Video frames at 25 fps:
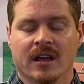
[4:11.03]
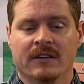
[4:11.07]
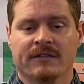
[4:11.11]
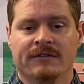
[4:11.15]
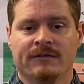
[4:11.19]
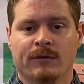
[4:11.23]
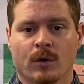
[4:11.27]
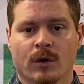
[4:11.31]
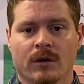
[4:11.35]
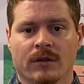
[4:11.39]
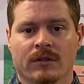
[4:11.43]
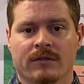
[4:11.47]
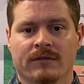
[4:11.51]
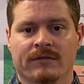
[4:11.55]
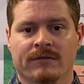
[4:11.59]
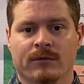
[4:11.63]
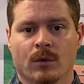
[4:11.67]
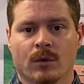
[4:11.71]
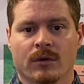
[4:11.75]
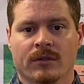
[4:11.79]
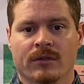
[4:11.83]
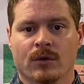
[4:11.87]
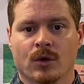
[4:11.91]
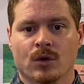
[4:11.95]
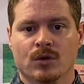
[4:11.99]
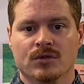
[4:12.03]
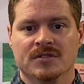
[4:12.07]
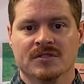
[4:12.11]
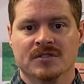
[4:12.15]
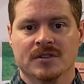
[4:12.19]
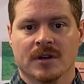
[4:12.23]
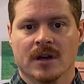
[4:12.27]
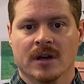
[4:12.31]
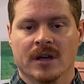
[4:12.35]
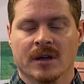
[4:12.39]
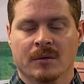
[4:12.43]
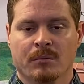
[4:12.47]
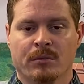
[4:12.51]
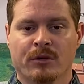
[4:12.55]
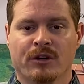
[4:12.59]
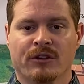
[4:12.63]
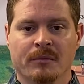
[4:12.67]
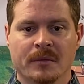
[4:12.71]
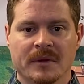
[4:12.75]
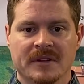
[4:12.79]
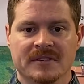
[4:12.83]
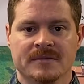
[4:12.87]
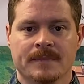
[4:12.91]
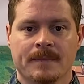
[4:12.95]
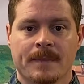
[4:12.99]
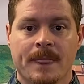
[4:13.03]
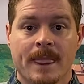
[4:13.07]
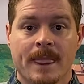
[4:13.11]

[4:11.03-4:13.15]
for those improvements.